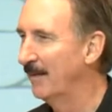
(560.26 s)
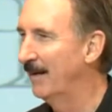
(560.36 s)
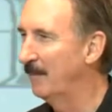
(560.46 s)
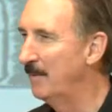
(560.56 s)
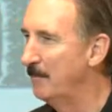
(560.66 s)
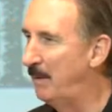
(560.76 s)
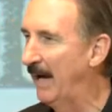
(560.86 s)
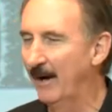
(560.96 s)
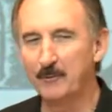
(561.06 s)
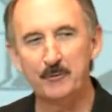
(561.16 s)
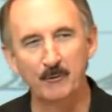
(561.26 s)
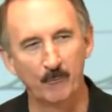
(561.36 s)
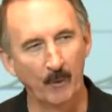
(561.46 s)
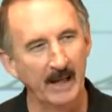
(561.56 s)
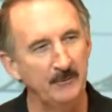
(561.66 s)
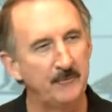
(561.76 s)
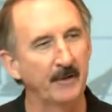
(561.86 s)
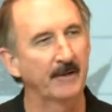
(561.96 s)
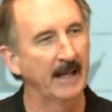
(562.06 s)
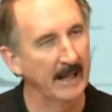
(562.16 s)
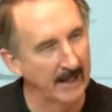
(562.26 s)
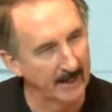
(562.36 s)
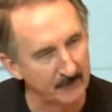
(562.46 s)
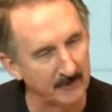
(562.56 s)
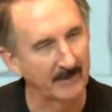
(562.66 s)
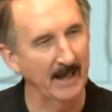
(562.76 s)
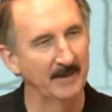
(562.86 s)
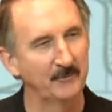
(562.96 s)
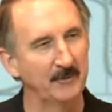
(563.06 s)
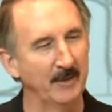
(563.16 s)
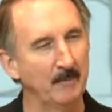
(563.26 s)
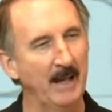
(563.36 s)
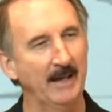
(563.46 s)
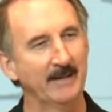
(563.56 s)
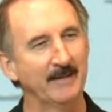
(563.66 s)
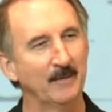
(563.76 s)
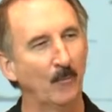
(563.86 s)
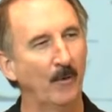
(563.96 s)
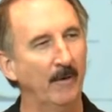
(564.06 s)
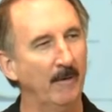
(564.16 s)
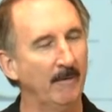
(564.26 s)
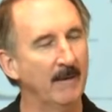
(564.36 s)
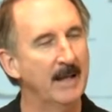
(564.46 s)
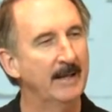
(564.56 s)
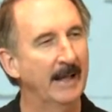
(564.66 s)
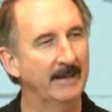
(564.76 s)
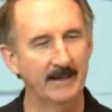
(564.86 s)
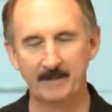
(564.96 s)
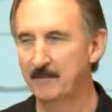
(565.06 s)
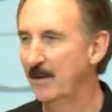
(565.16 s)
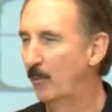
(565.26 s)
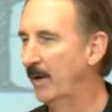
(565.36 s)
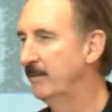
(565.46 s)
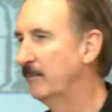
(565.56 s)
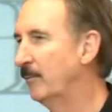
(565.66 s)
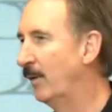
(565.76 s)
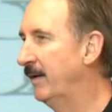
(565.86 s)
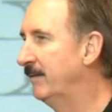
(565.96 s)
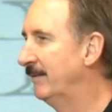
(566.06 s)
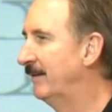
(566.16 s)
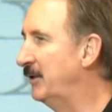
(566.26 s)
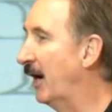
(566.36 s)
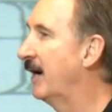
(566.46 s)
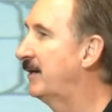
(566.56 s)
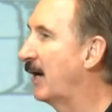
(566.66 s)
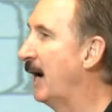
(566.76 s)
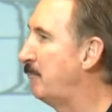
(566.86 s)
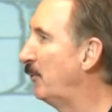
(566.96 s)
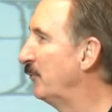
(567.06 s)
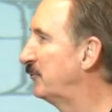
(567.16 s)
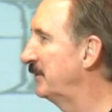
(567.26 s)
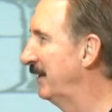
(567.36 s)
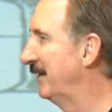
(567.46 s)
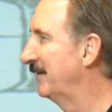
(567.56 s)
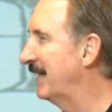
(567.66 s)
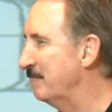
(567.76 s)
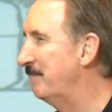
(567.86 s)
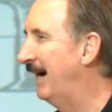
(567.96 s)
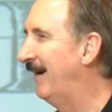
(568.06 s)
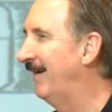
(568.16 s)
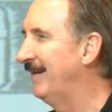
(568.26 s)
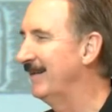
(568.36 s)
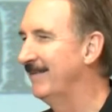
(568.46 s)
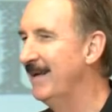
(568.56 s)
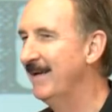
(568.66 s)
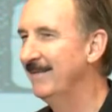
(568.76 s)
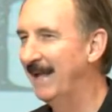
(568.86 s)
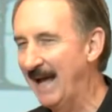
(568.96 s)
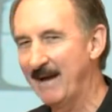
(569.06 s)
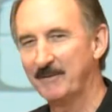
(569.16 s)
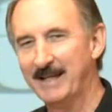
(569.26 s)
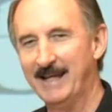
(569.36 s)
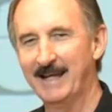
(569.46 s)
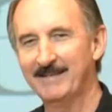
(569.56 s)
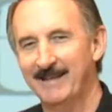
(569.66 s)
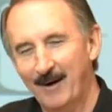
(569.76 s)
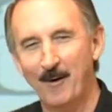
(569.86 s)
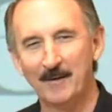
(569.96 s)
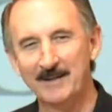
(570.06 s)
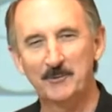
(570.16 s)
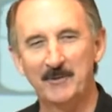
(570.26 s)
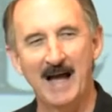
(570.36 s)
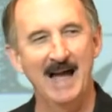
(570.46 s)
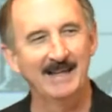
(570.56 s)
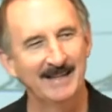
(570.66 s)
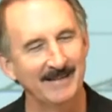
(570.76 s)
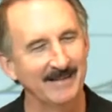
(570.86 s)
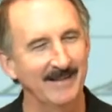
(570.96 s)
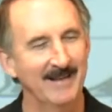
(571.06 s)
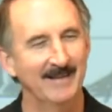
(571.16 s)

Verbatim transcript: uh, parents who've raised their kids and kind of sent them out into the world. And then when, when young couples, you know, get married and they have a kid and they're all excited and,